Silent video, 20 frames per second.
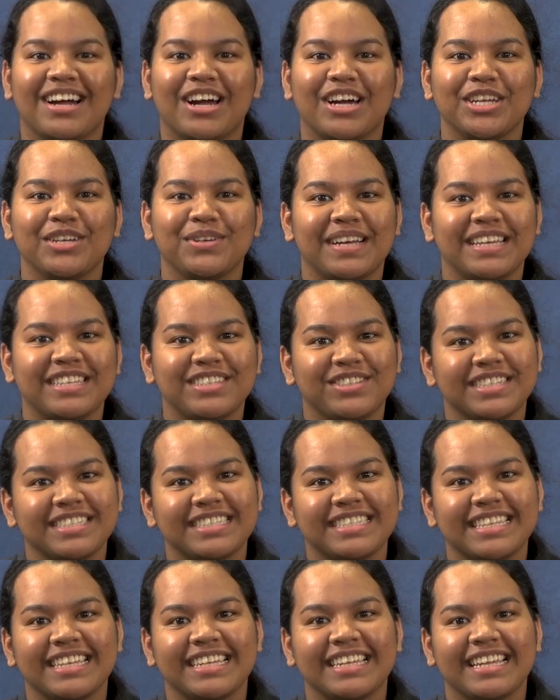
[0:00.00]
Are you
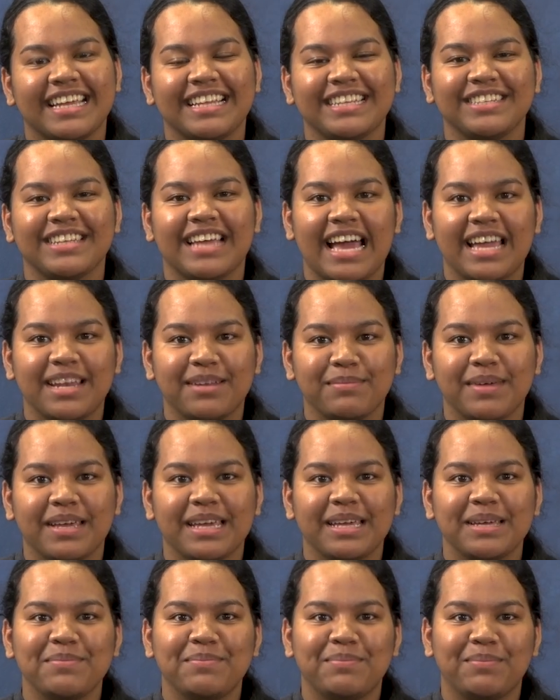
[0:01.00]
interested in
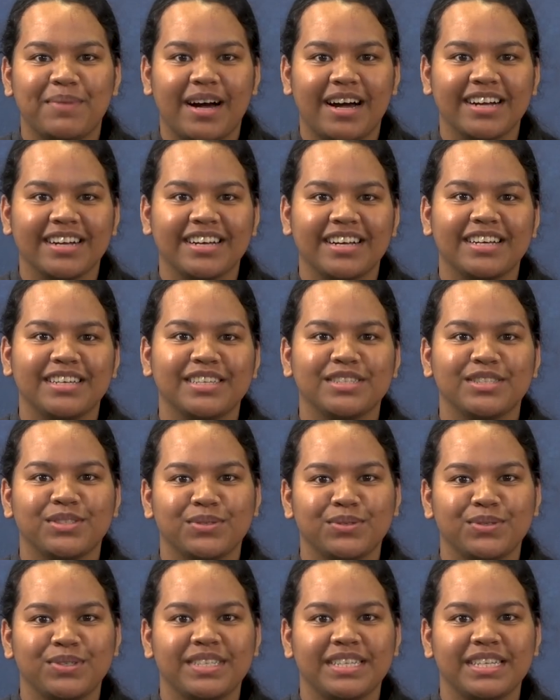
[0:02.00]
anime, manga,
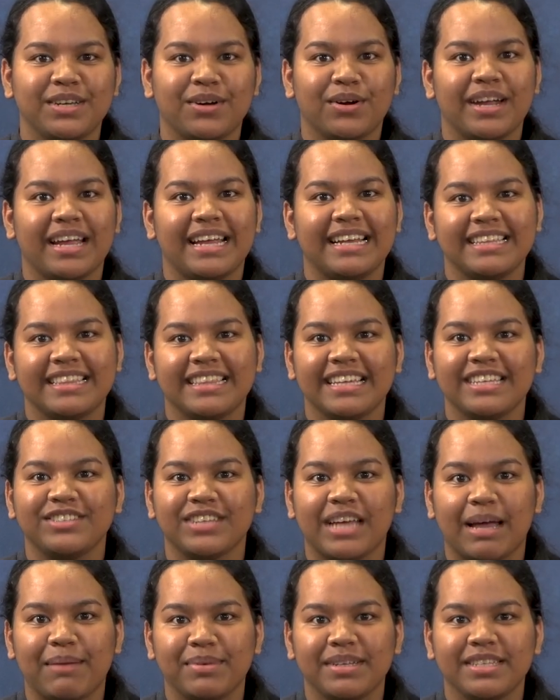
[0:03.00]
sushi, or anything
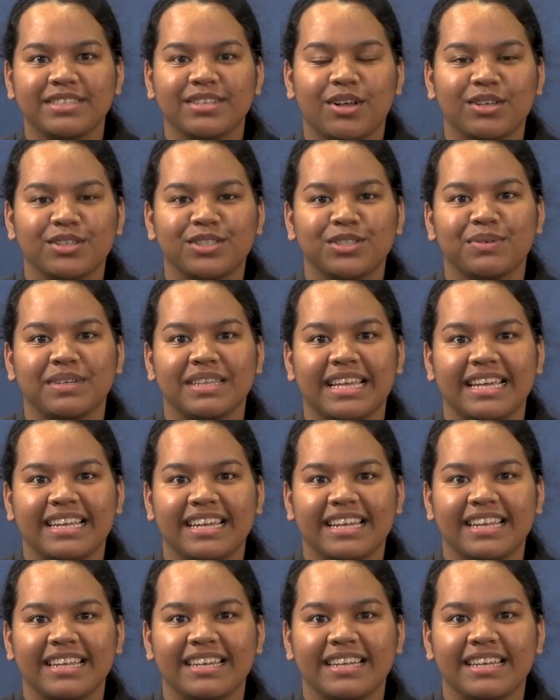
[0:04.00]
Japanese culture
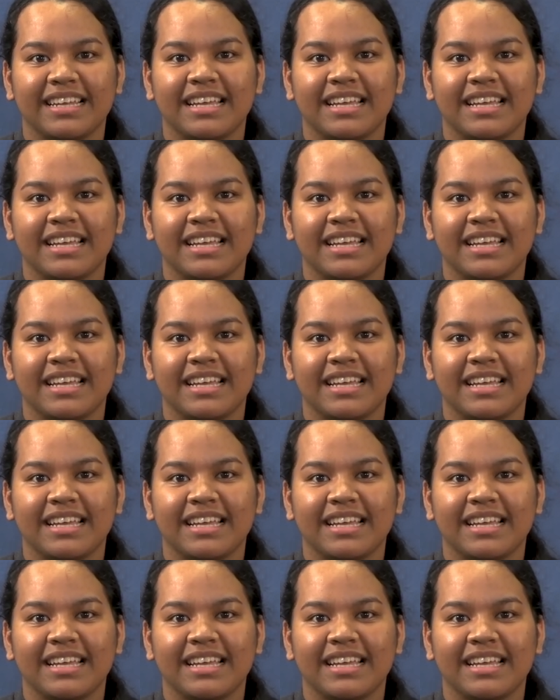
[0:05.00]
related?